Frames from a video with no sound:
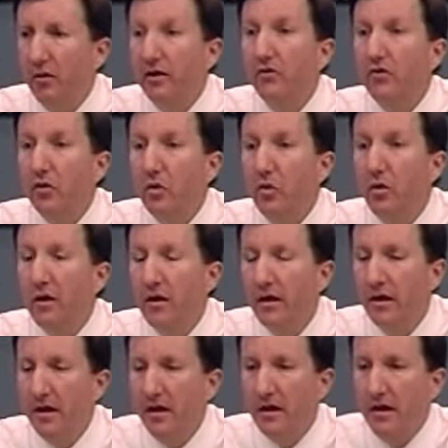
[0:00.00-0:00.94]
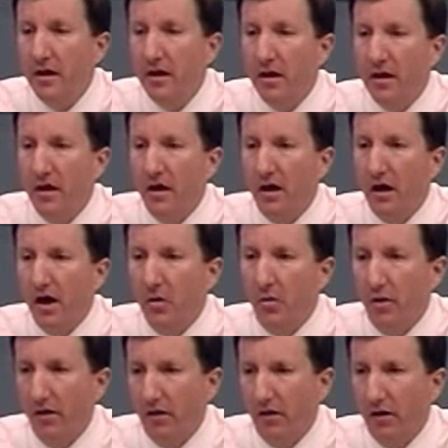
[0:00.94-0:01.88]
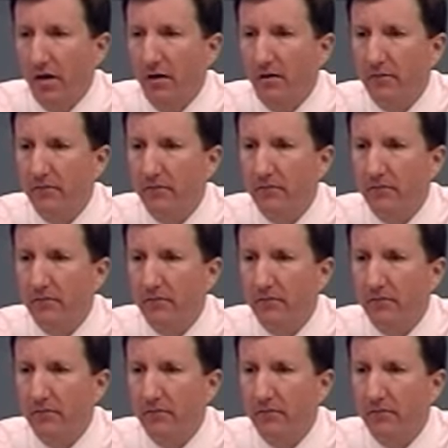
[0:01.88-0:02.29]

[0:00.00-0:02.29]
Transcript: do with our,